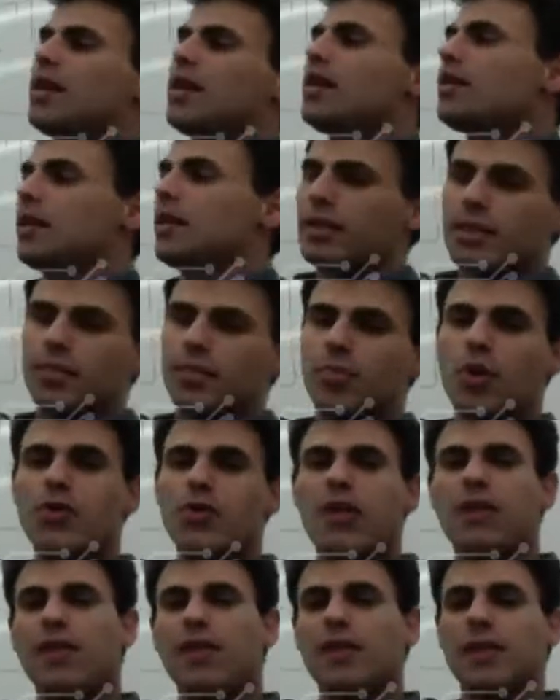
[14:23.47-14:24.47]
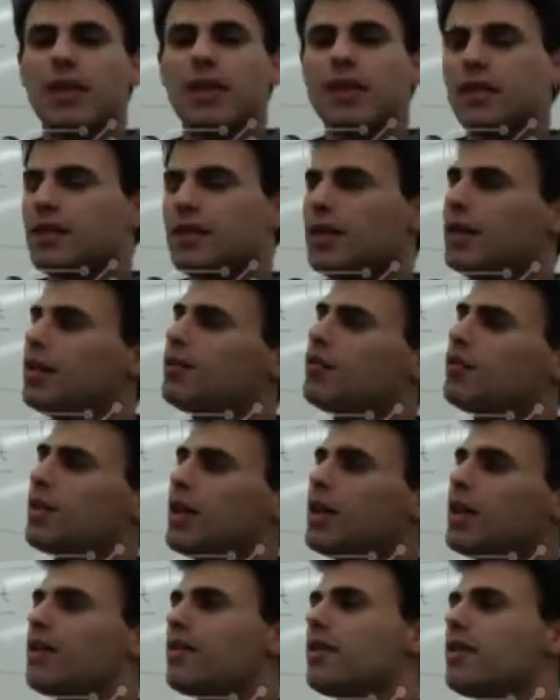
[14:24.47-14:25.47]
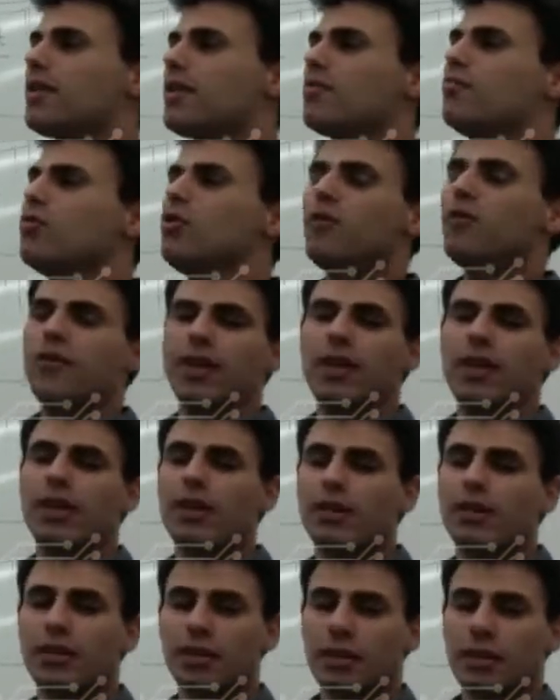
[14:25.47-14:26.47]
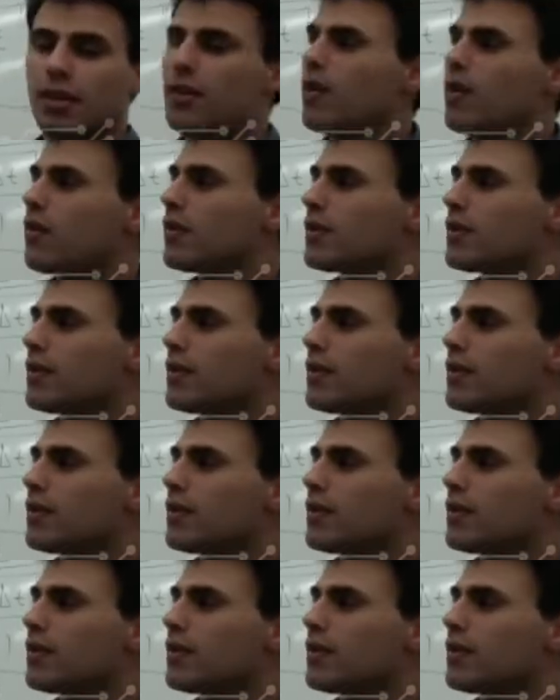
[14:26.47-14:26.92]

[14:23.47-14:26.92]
Let's suppose that the sun is sitting over there, and they're moving around the sun.